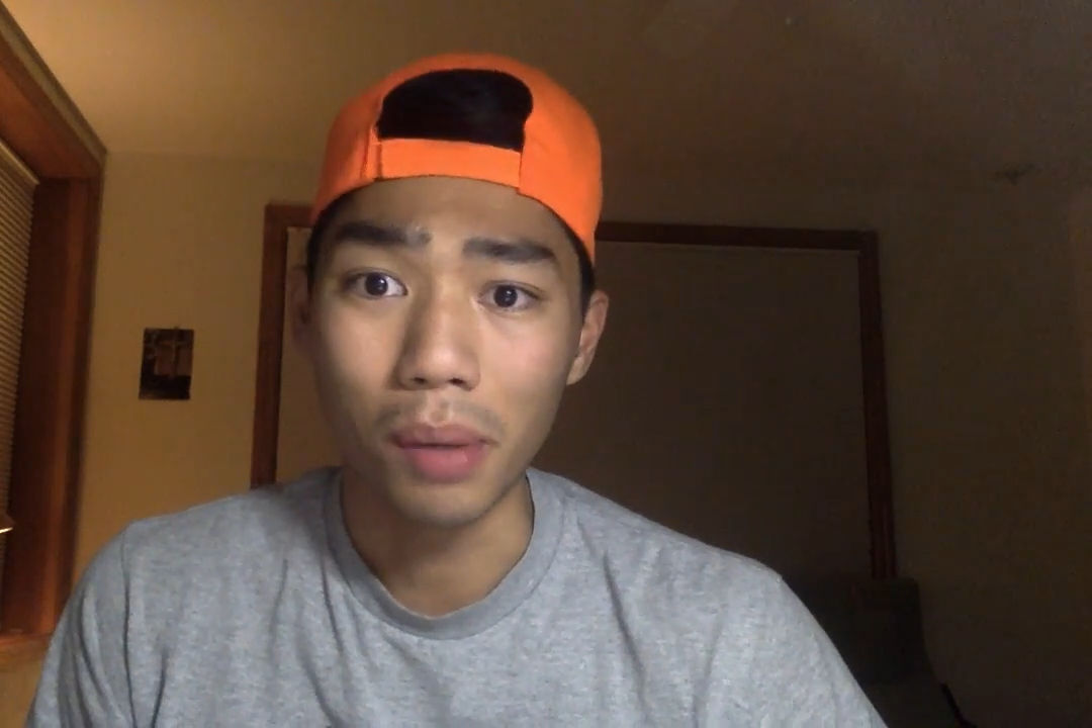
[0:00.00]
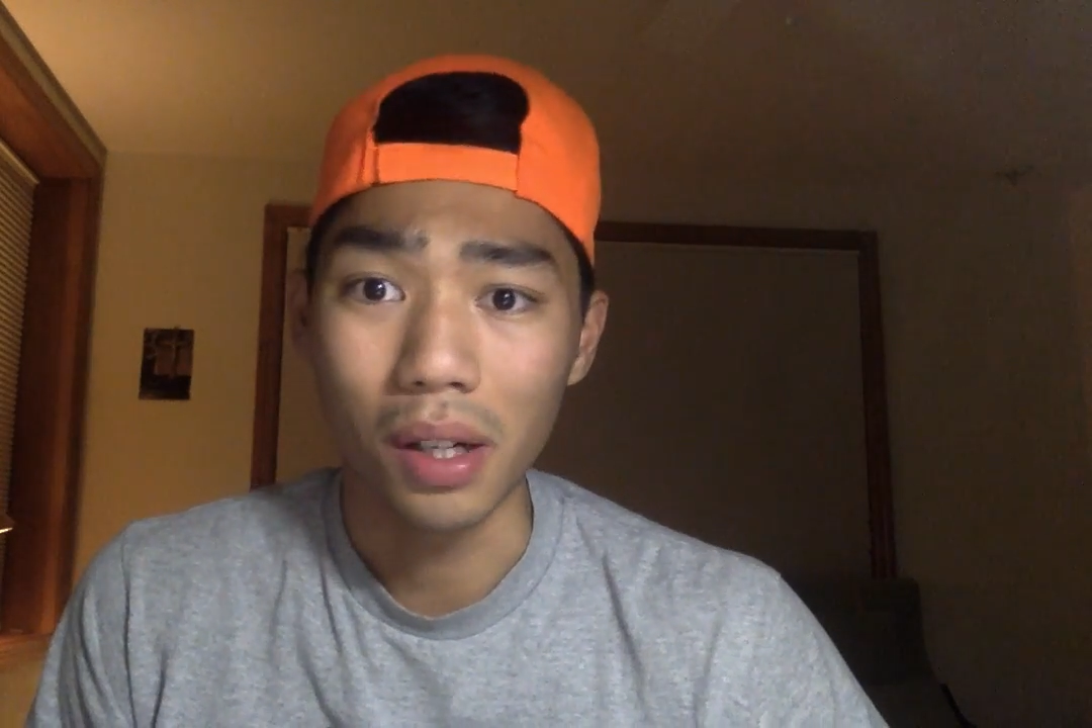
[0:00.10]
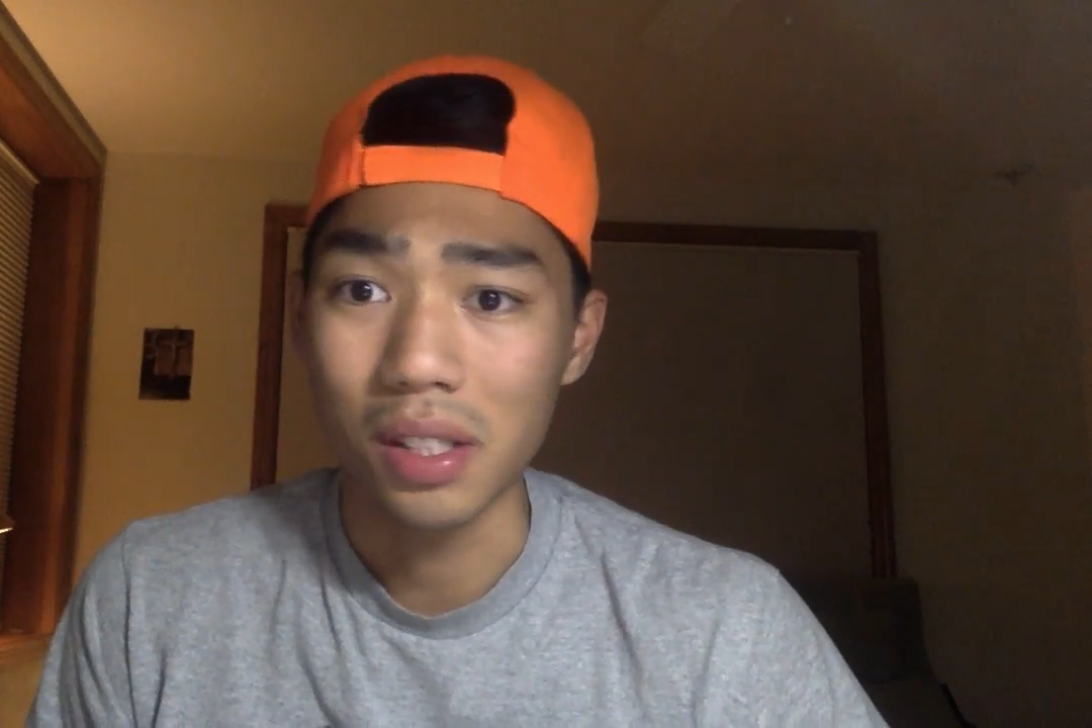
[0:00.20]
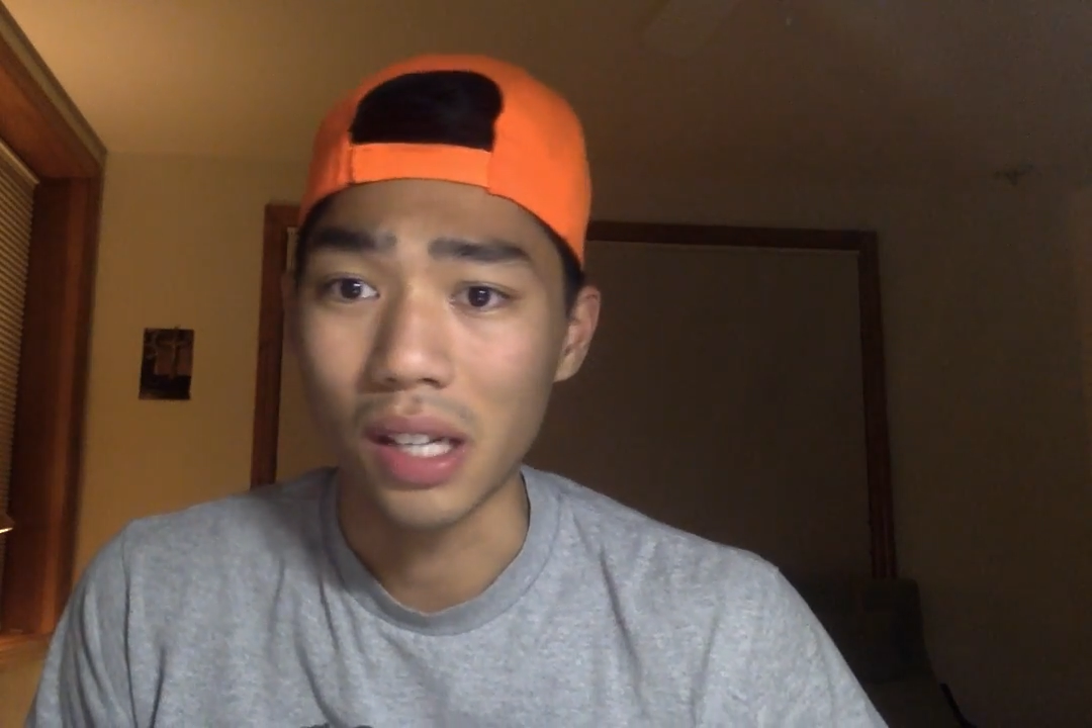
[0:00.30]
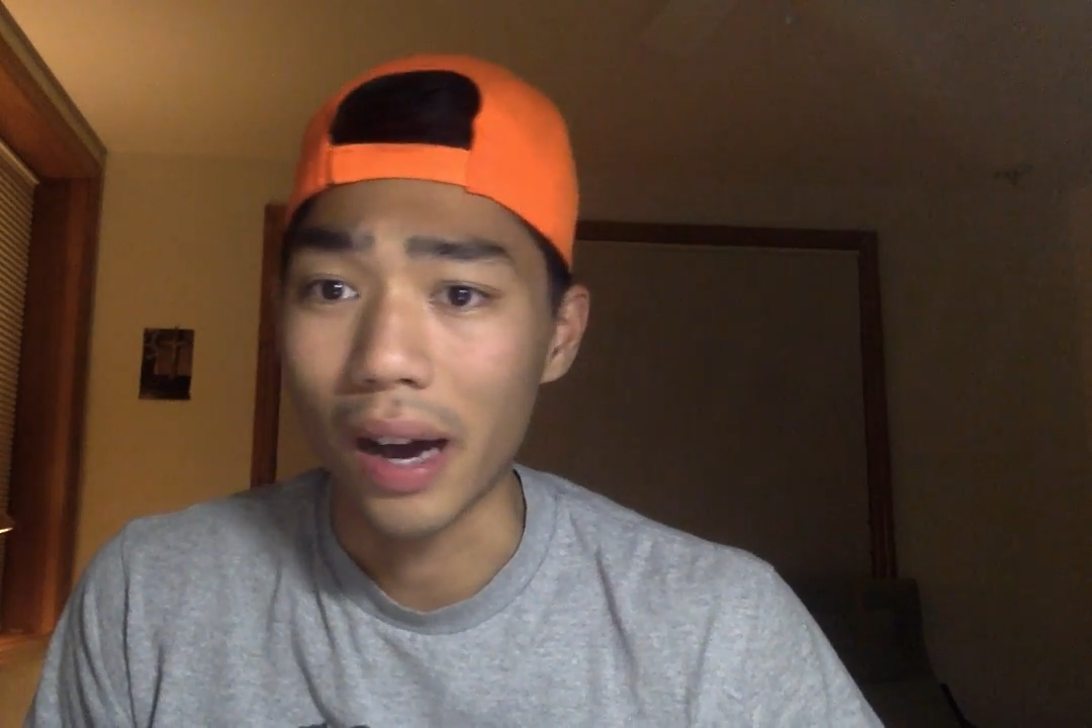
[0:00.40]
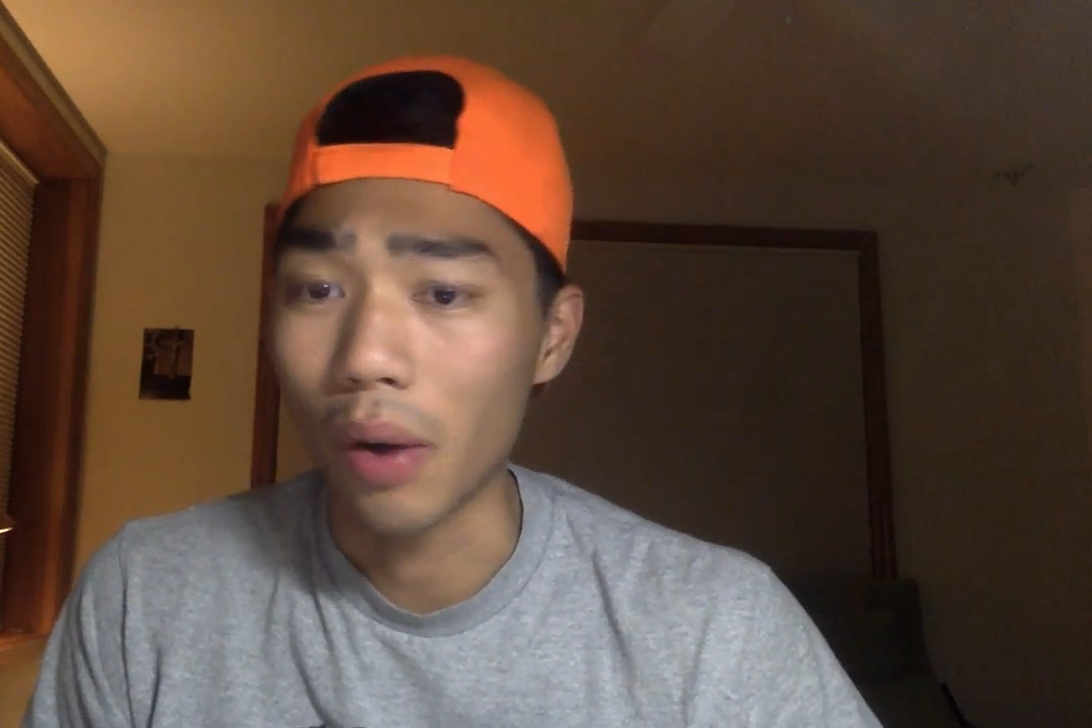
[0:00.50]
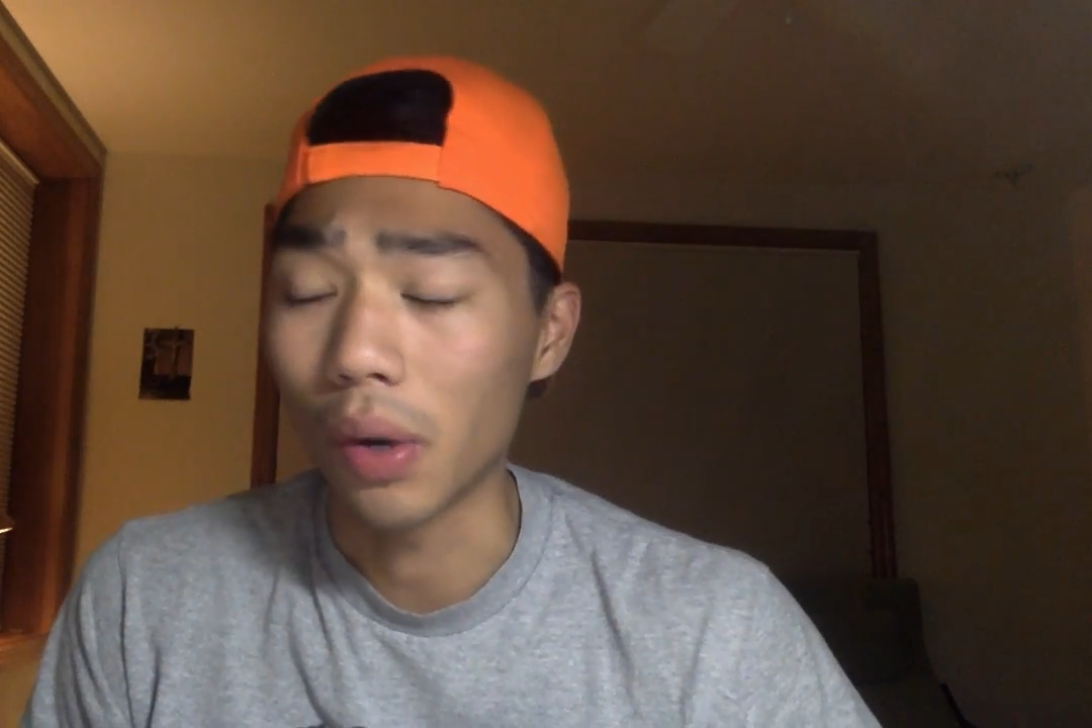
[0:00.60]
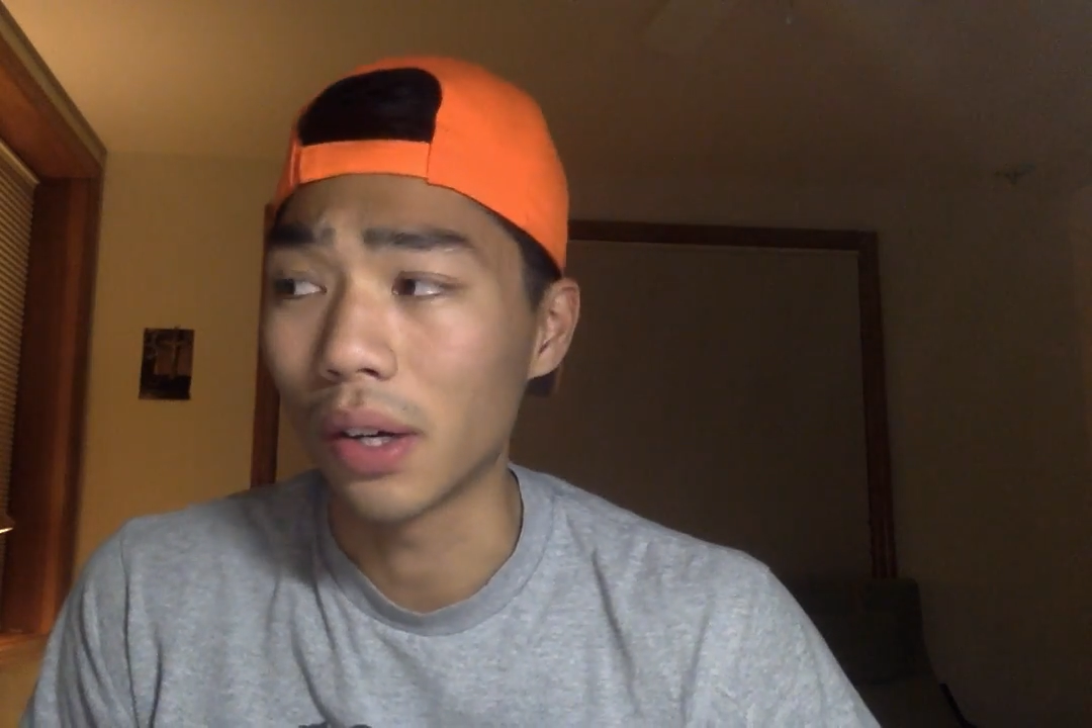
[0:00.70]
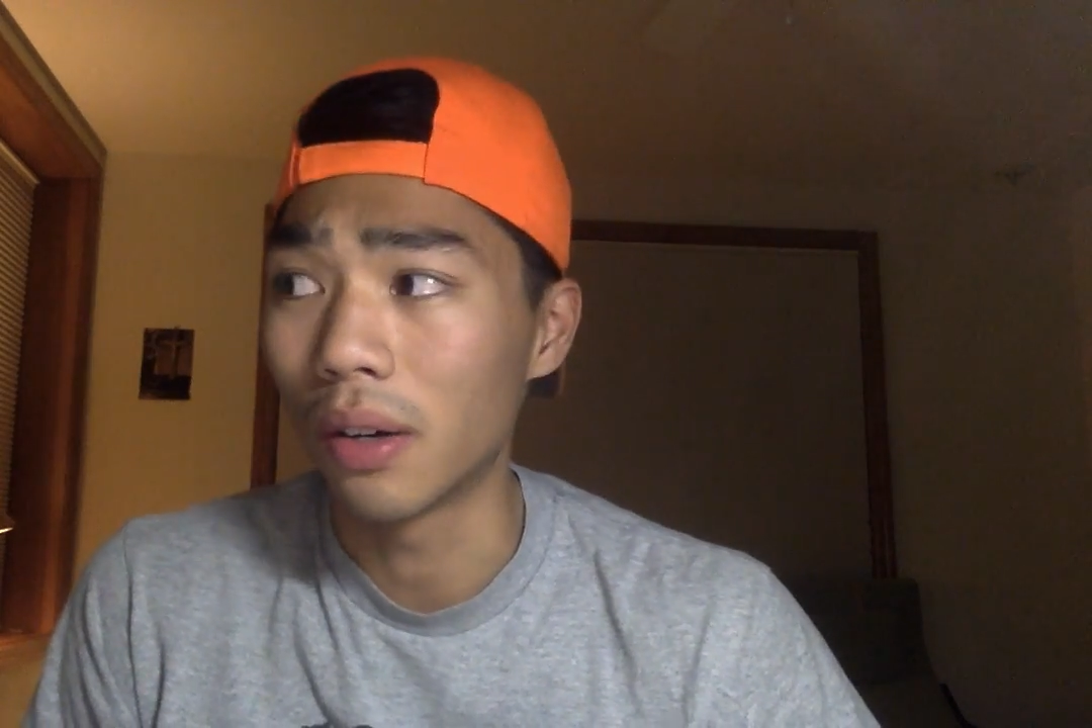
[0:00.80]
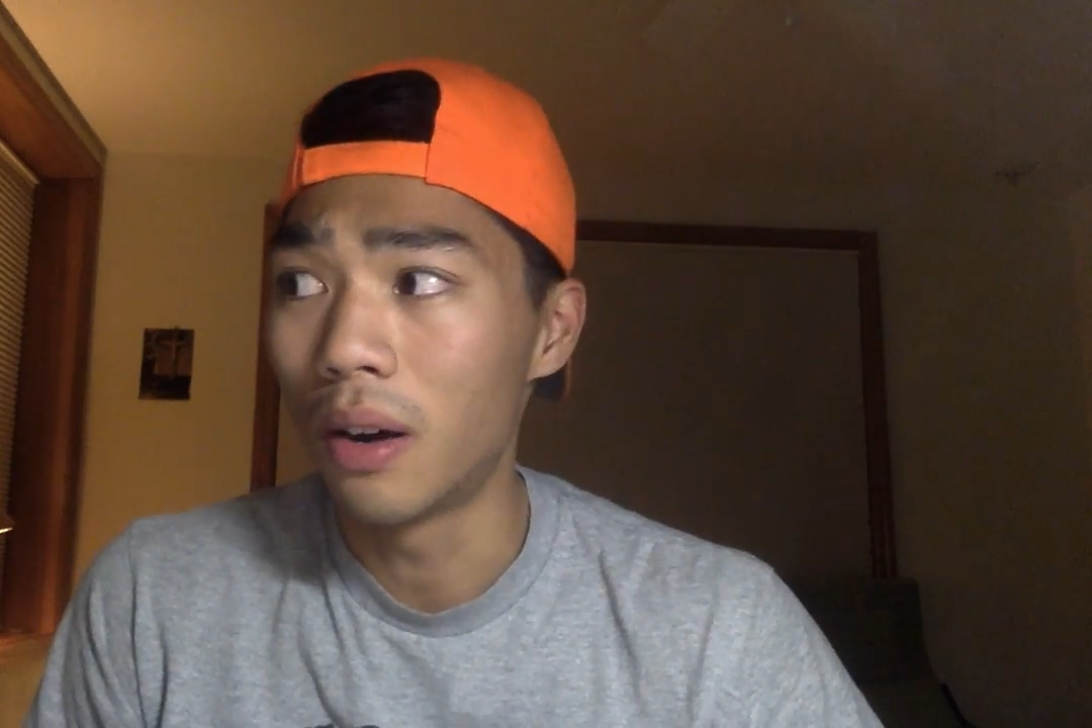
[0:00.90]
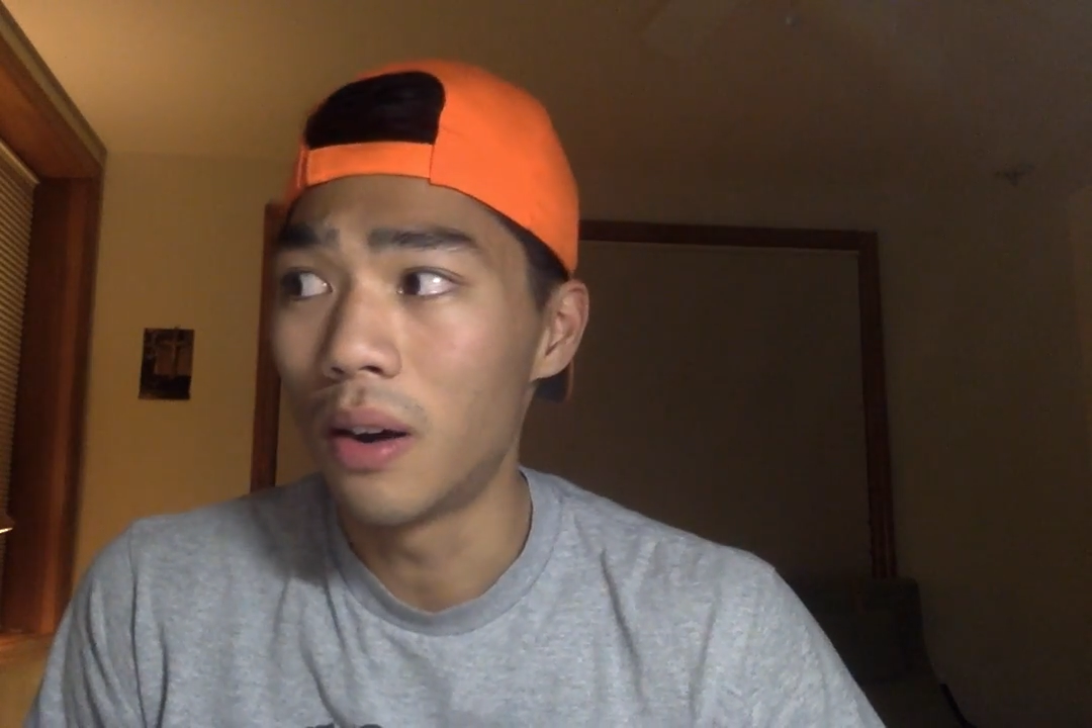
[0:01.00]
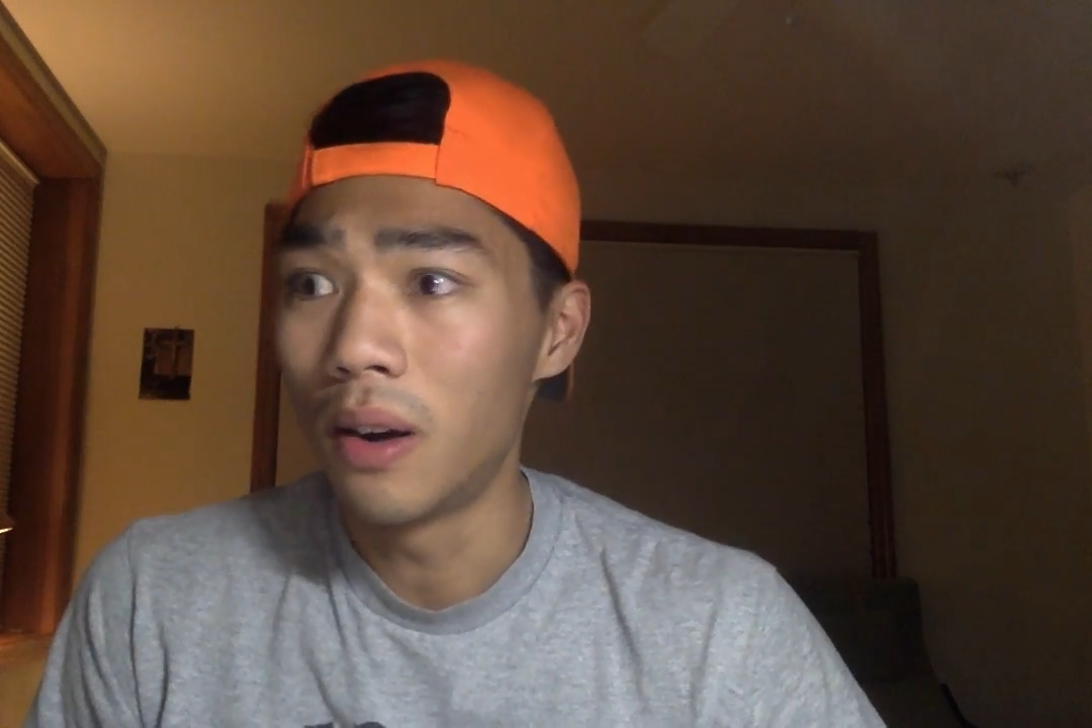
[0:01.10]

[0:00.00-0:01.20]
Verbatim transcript: $8 an hour.